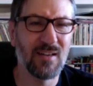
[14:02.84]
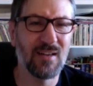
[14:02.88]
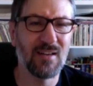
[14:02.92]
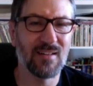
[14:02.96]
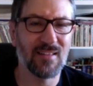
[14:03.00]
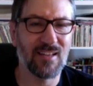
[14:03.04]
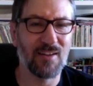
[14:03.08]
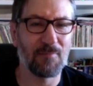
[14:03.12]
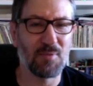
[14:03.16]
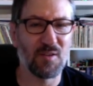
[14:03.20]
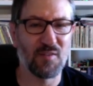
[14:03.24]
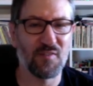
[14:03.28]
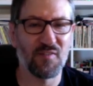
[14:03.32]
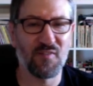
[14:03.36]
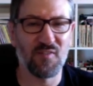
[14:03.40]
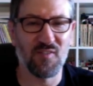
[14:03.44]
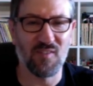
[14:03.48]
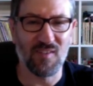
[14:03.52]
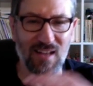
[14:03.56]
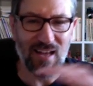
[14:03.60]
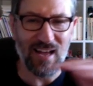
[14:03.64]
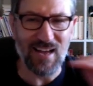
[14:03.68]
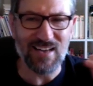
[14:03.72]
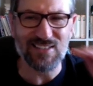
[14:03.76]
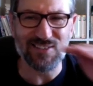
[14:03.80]
They have to be
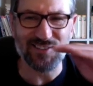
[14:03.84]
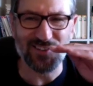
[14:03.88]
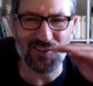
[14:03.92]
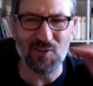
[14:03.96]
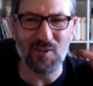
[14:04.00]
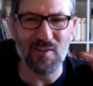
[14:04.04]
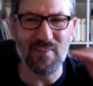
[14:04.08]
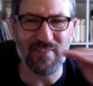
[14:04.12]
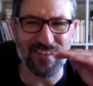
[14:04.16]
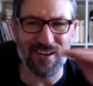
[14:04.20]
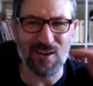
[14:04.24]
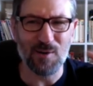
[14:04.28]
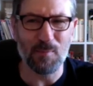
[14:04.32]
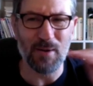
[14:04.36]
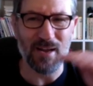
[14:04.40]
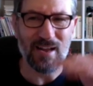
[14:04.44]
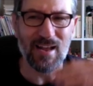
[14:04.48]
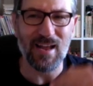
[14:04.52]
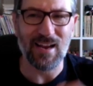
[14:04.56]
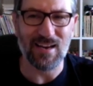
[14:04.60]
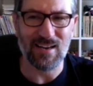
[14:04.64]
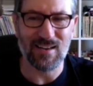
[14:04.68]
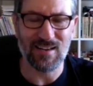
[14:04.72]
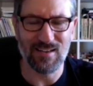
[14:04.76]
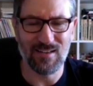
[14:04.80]
flat on their
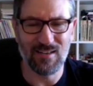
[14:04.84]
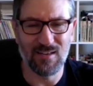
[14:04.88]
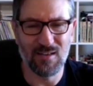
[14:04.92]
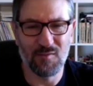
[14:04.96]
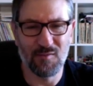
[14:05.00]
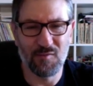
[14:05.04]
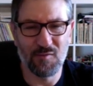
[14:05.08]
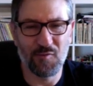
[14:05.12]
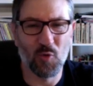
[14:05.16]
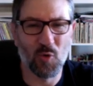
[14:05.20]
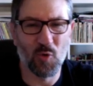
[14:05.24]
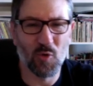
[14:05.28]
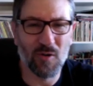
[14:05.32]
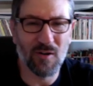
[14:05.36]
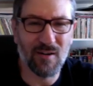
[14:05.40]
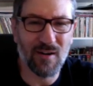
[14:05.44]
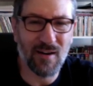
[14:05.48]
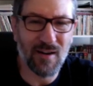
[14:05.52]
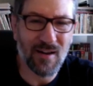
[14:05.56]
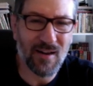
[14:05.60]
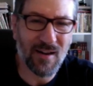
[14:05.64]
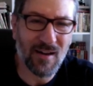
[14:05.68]
back for